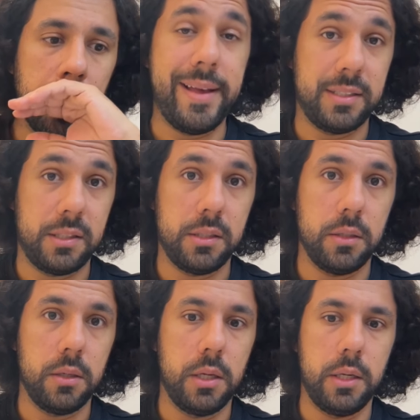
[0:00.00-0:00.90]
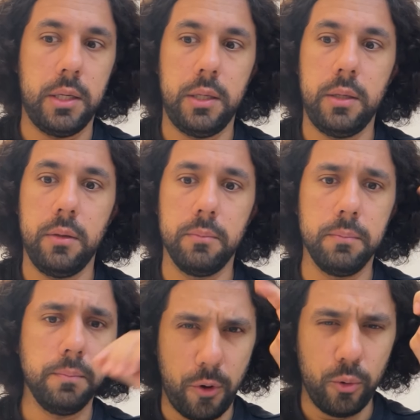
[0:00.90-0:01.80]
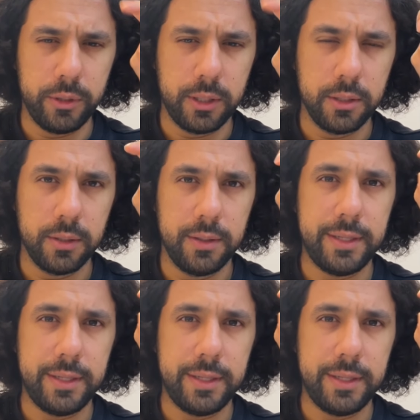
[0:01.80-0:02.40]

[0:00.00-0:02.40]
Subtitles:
as a folder